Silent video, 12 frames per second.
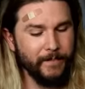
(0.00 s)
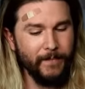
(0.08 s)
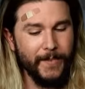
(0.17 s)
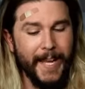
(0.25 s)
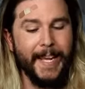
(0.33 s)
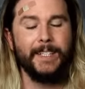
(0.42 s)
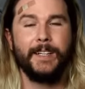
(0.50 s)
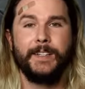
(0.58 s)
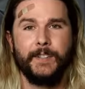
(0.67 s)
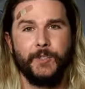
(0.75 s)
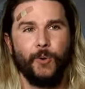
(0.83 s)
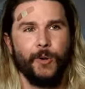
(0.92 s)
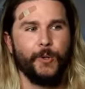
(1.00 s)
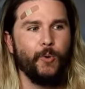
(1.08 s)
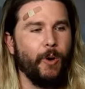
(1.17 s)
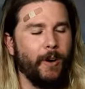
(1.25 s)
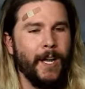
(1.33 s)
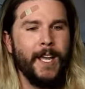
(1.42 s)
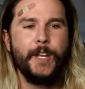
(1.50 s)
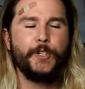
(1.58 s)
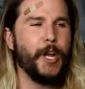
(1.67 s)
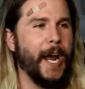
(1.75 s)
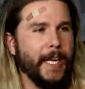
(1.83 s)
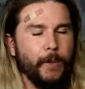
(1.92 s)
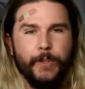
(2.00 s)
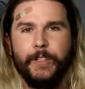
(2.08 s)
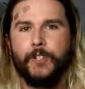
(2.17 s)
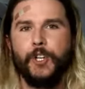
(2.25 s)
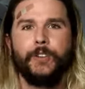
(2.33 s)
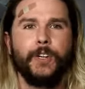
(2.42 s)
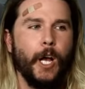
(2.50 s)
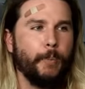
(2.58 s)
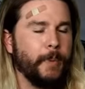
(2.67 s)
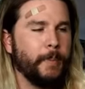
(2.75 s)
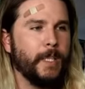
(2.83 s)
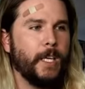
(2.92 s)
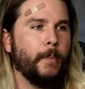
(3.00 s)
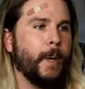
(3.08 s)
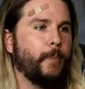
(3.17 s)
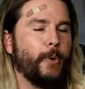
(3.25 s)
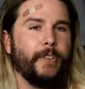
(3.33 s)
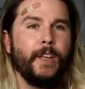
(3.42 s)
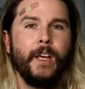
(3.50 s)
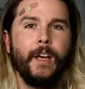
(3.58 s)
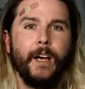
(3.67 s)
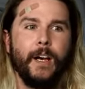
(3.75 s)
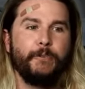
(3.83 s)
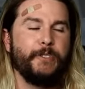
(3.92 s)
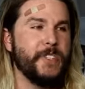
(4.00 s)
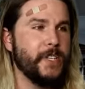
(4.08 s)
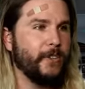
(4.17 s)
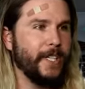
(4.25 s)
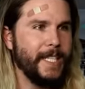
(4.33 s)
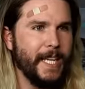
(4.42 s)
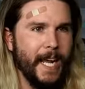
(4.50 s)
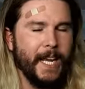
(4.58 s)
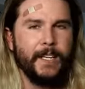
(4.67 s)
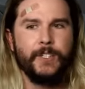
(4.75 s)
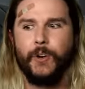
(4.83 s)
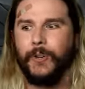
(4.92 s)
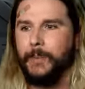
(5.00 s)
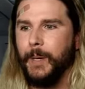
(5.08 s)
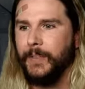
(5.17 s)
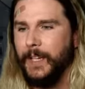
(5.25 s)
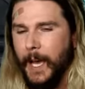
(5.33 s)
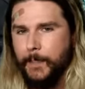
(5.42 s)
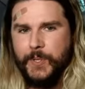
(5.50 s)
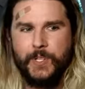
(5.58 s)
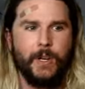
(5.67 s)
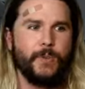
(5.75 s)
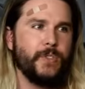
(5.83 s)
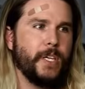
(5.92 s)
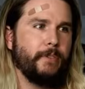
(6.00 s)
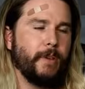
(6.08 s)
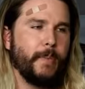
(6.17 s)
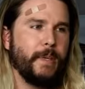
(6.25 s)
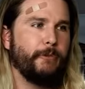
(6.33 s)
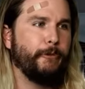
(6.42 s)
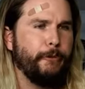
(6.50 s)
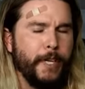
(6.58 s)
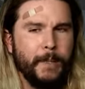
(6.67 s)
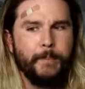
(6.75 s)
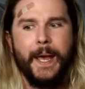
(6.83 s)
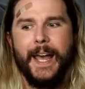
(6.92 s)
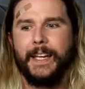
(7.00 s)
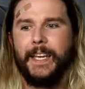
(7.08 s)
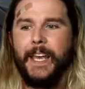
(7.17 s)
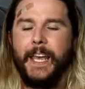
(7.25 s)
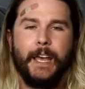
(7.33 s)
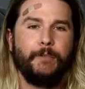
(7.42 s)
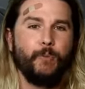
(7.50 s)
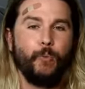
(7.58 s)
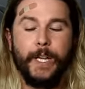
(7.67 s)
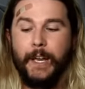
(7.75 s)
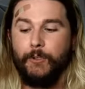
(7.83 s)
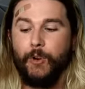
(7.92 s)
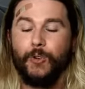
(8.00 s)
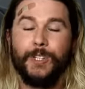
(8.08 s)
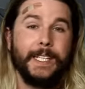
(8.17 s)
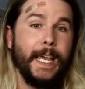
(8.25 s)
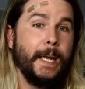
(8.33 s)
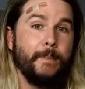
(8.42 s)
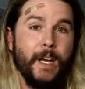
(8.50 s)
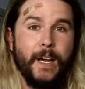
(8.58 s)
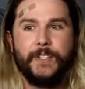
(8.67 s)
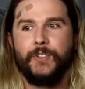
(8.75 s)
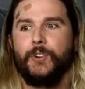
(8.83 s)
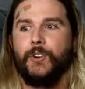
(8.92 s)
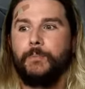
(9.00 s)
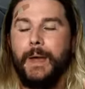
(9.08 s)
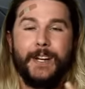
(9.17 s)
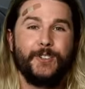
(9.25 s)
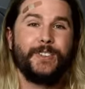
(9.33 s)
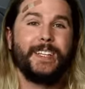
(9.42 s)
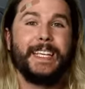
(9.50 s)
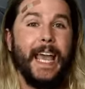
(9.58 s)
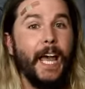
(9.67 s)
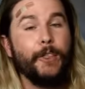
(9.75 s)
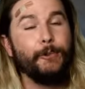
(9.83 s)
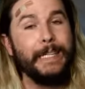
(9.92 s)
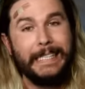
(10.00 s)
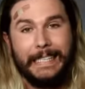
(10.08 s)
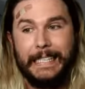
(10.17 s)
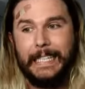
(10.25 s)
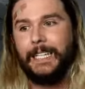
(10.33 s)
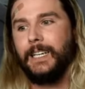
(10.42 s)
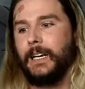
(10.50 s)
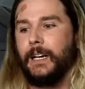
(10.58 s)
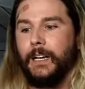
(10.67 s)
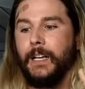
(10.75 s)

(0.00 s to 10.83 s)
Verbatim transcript: and on Discord who are chatting with each other, helping me come up with uh, facility canon, talking about the episodes, giving me feedback. Have, we have our own game nights, our own Magic the Gathering League, uh,